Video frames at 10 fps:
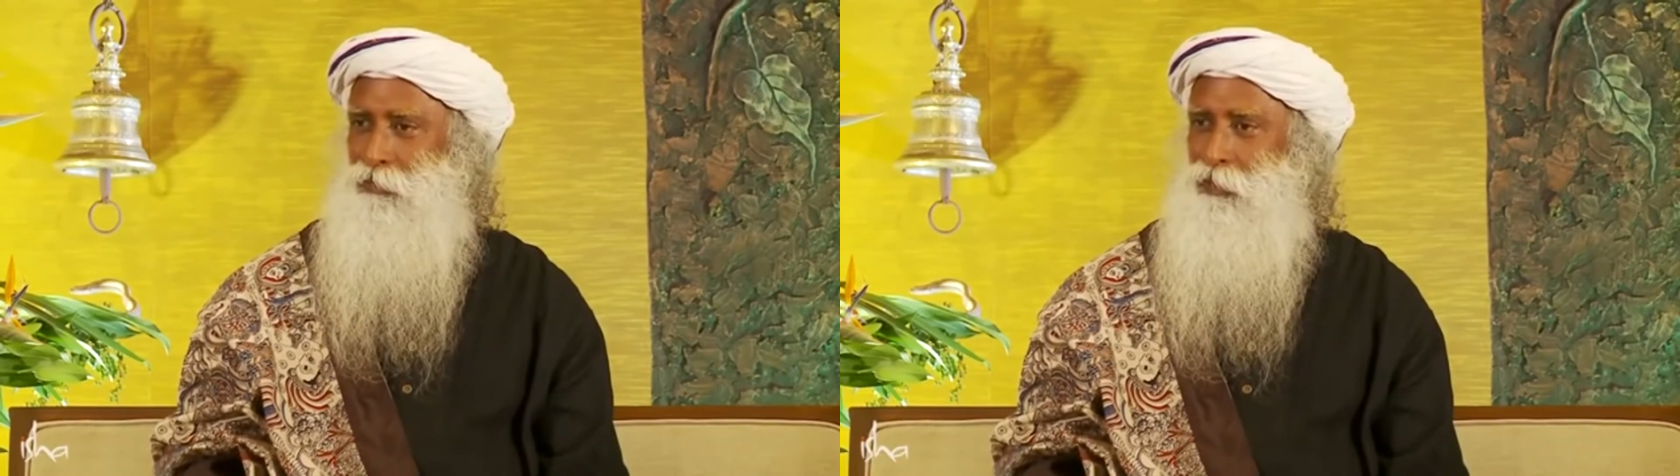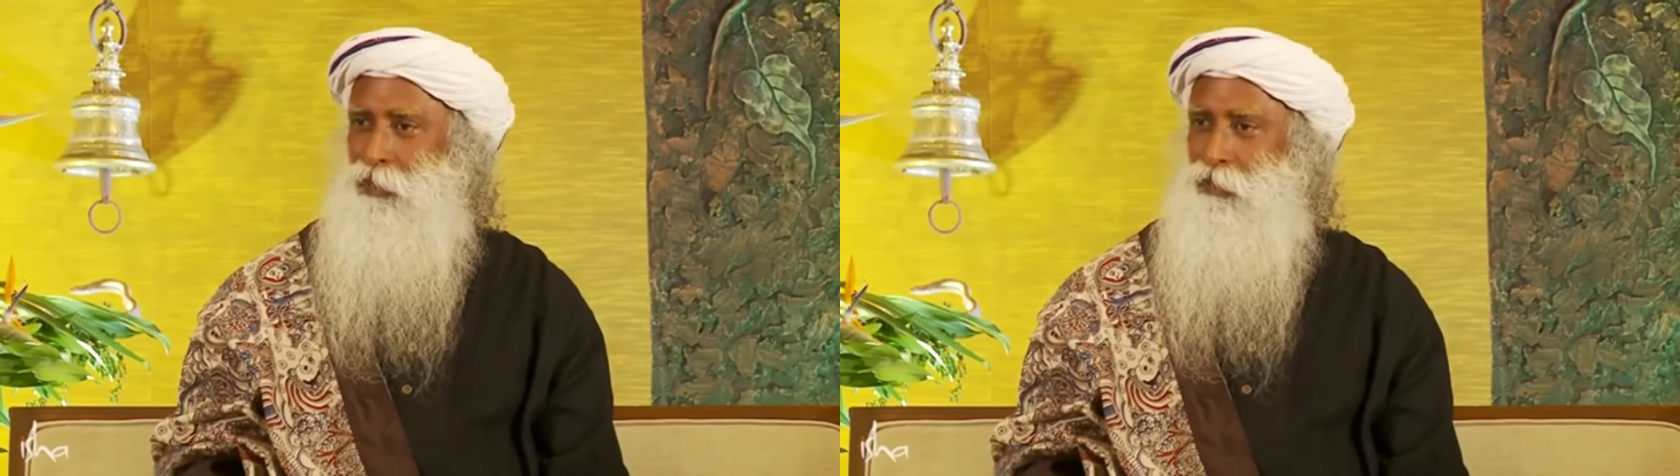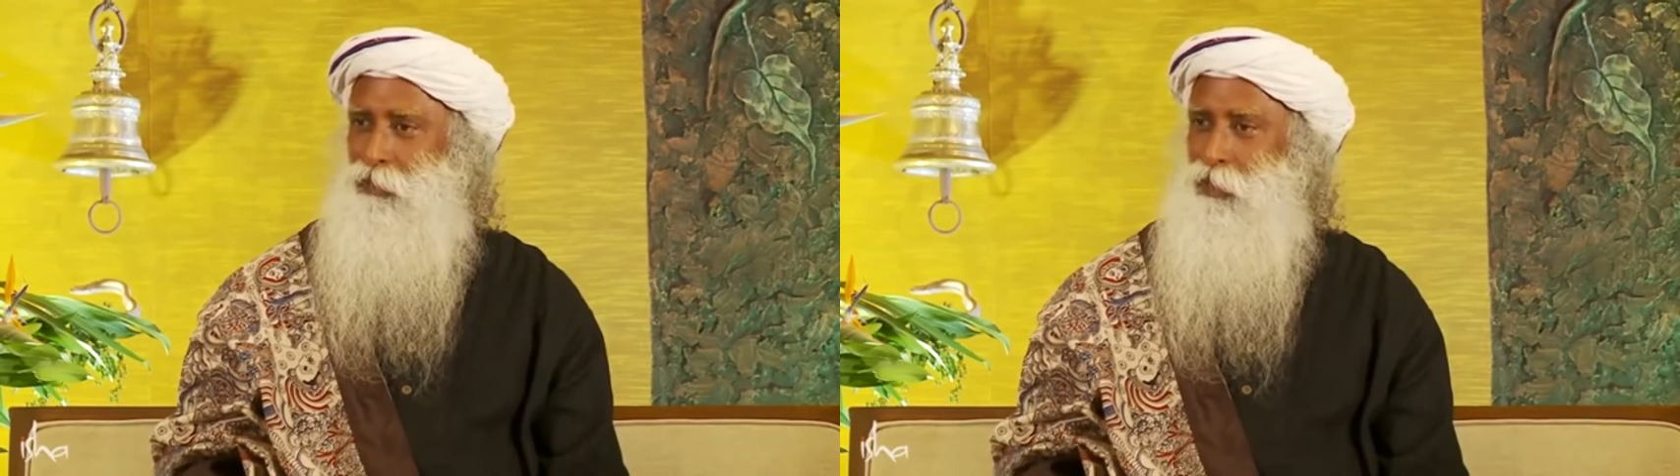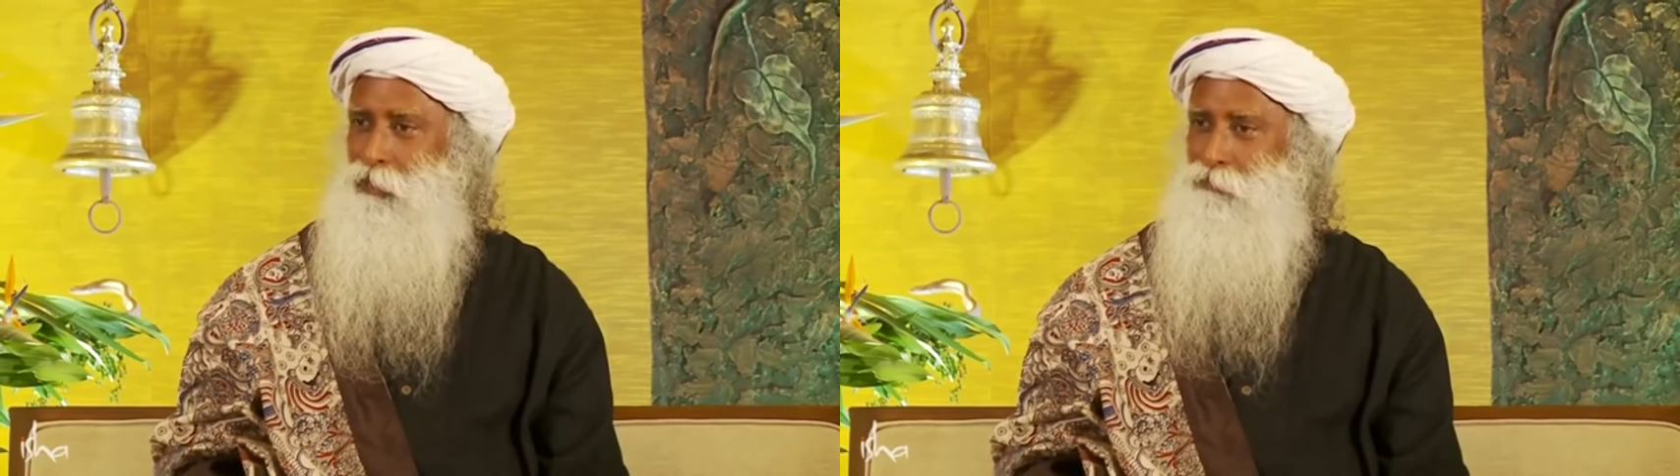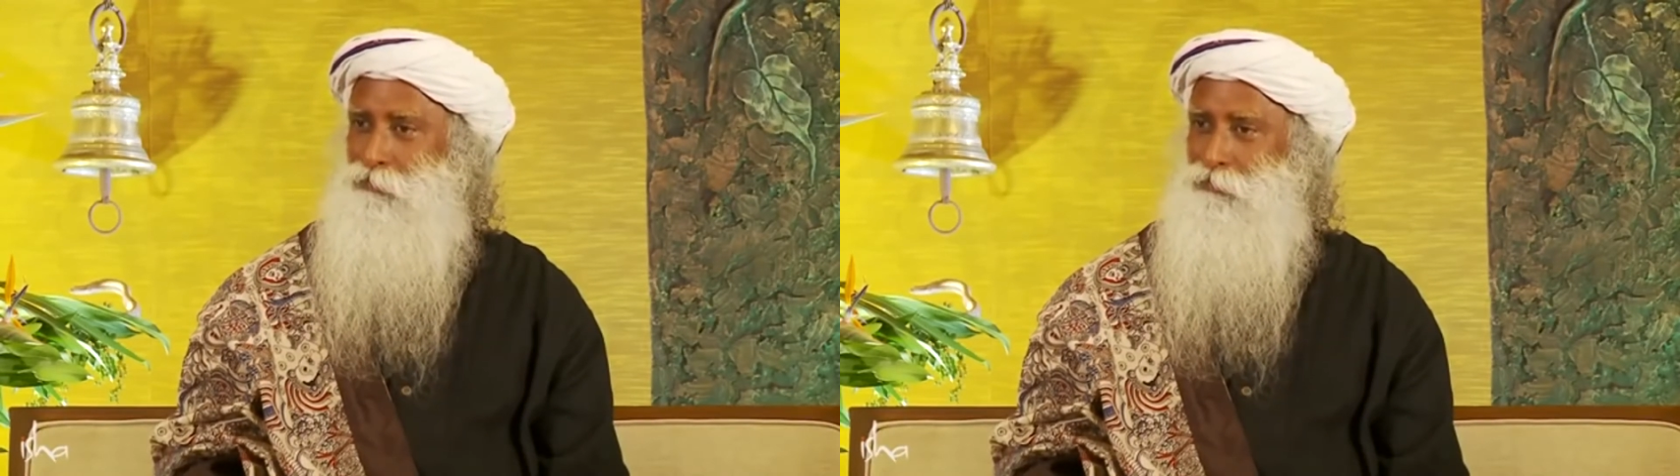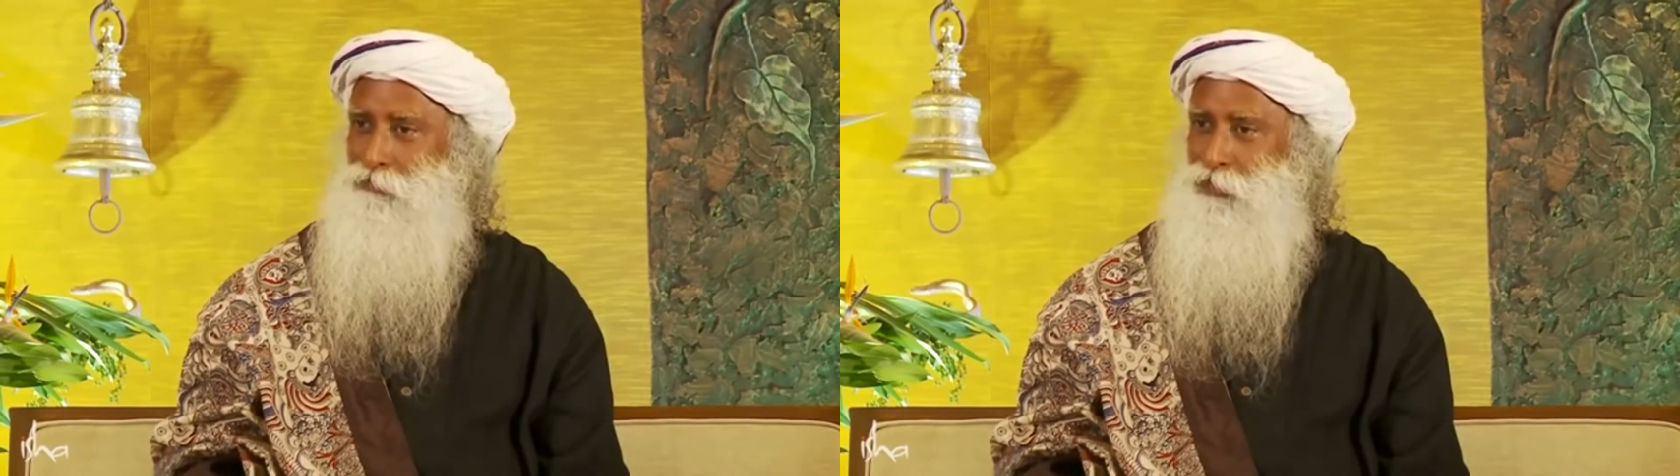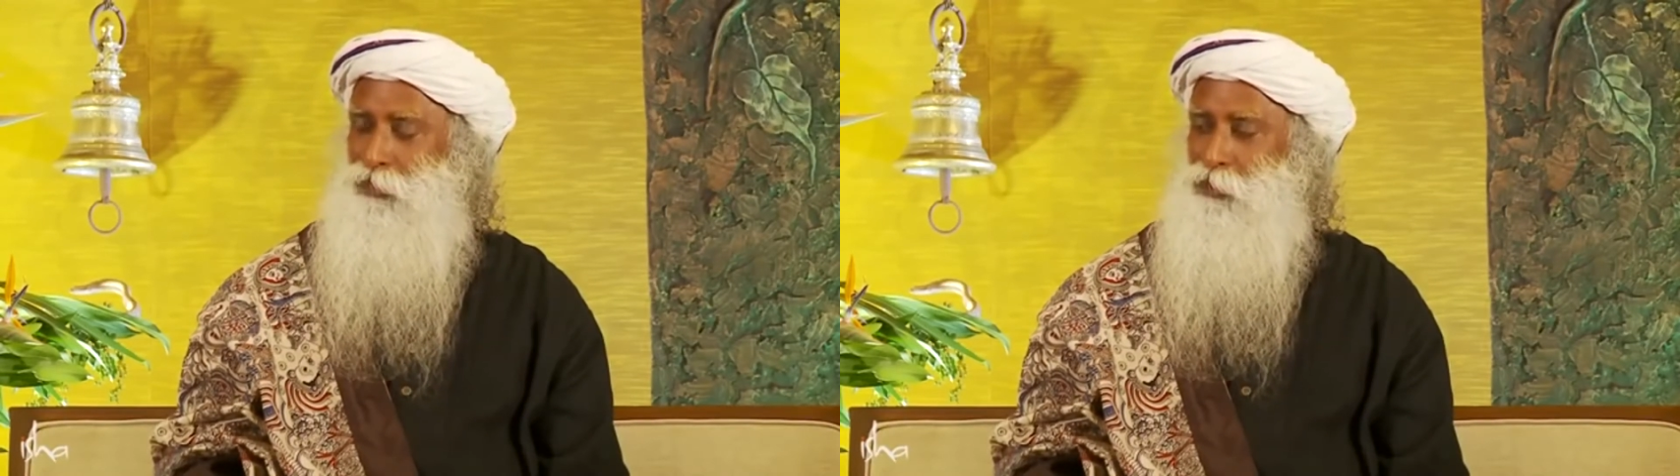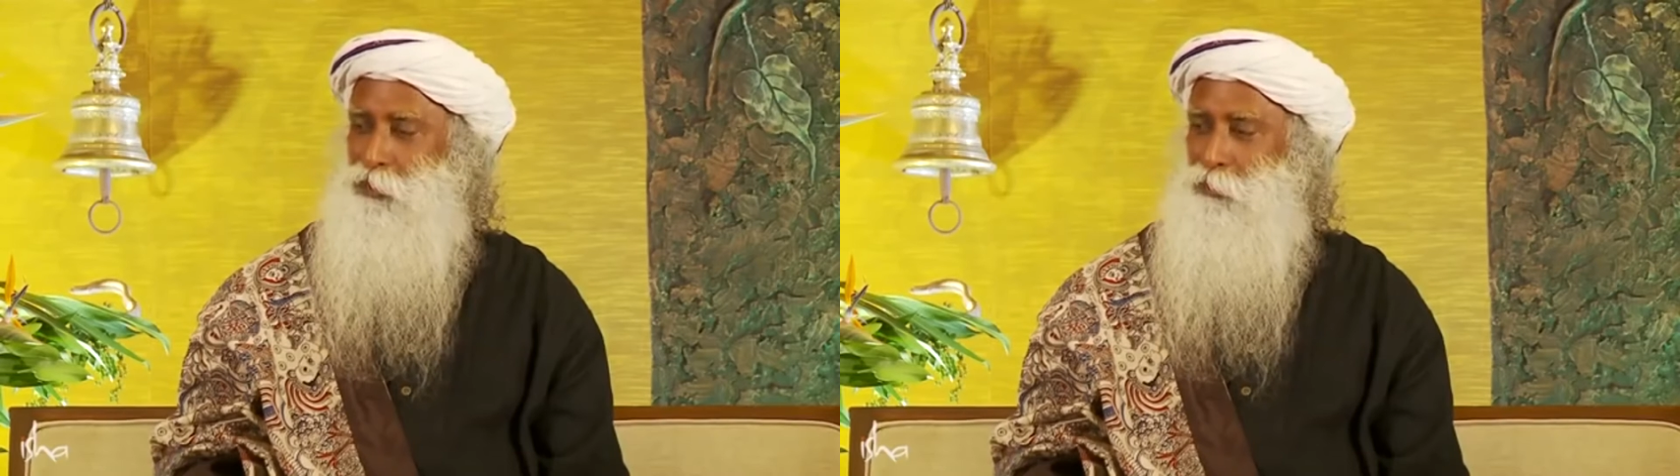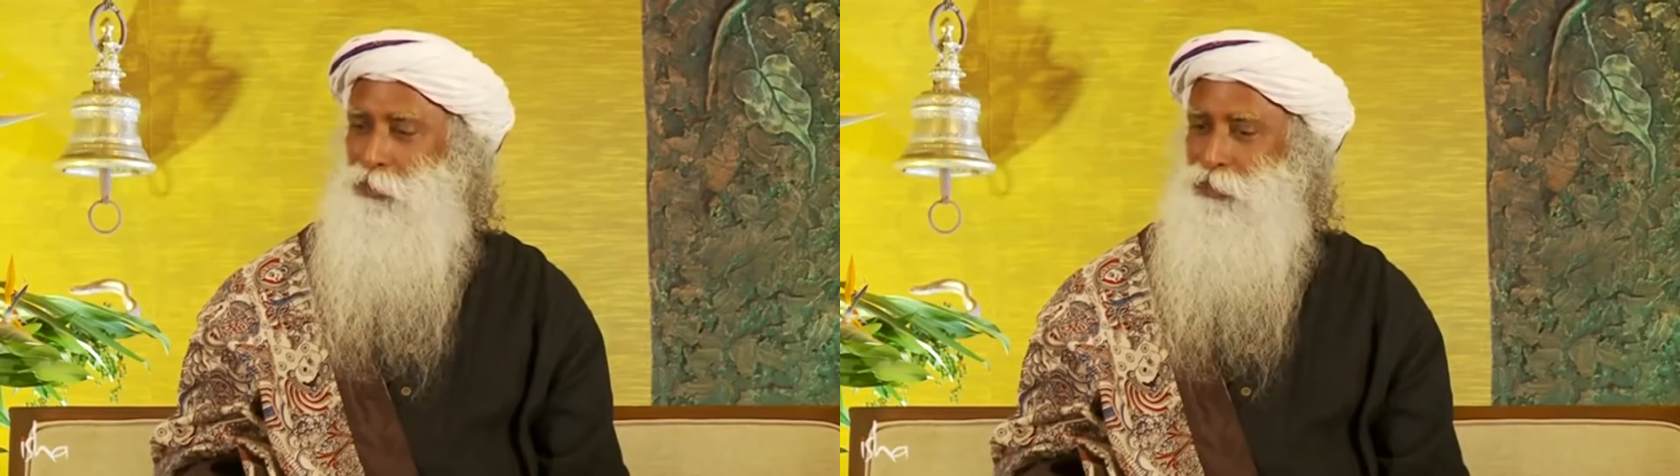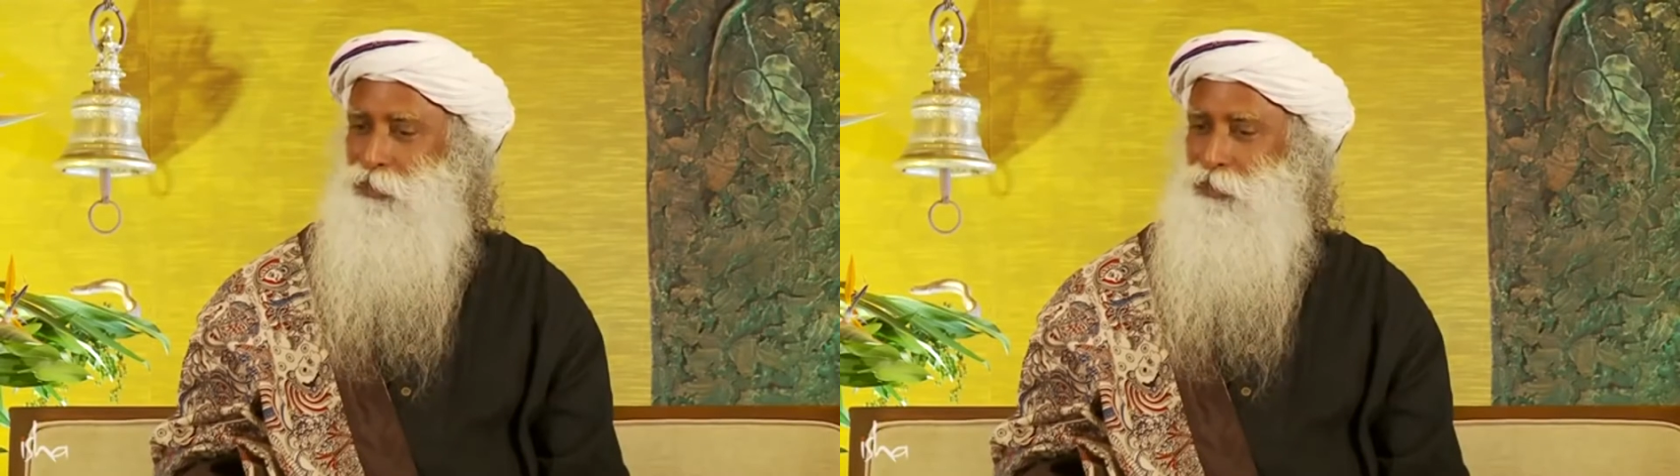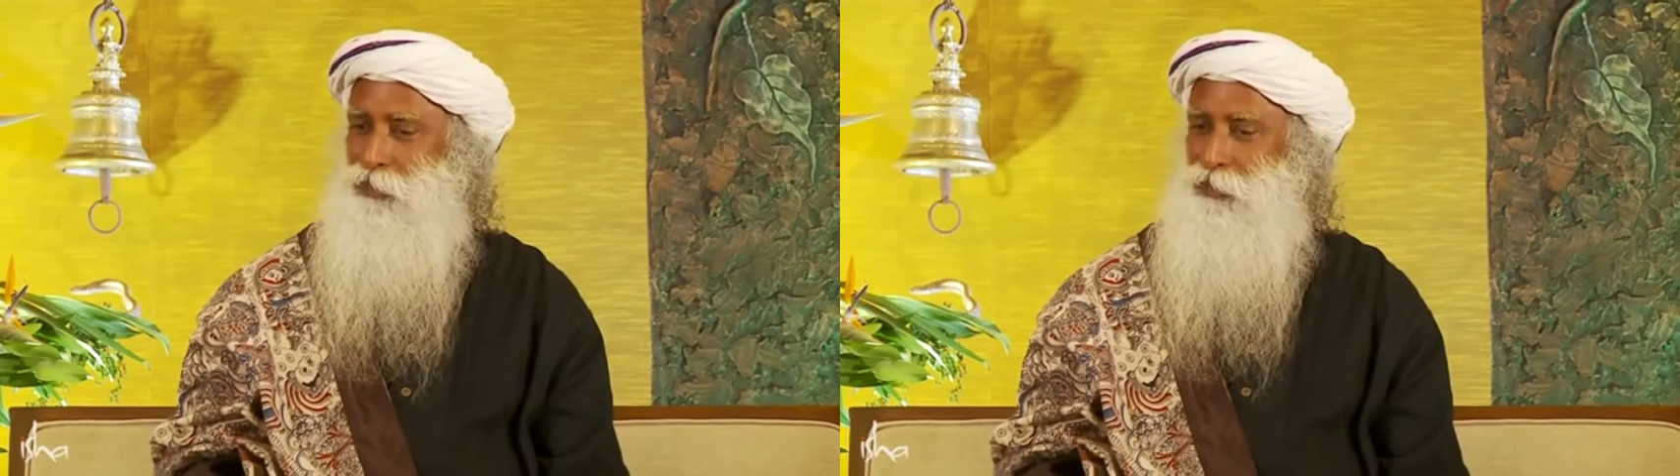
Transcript: their love, their intimacy,